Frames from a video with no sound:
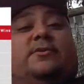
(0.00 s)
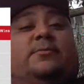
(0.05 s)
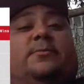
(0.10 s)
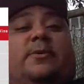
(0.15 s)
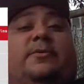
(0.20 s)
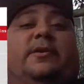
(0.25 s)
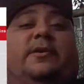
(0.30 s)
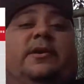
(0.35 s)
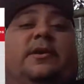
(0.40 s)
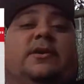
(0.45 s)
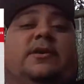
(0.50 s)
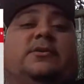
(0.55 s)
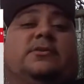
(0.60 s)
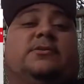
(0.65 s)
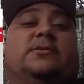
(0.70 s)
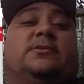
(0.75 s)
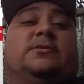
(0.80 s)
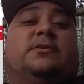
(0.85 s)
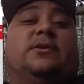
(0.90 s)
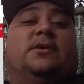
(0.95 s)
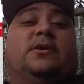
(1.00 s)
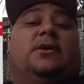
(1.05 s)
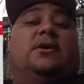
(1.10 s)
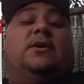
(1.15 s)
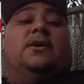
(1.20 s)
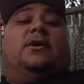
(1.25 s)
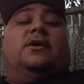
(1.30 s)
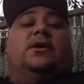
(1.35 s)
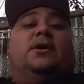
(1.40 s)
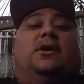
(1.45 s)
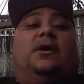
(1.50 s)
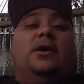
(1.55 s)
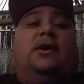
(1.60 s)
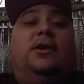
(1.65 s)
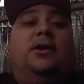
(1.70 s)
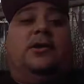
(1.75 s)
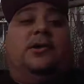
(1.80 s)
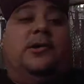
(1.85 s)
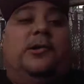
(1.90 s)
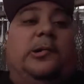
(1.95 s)
to be released.
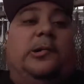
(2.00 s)
And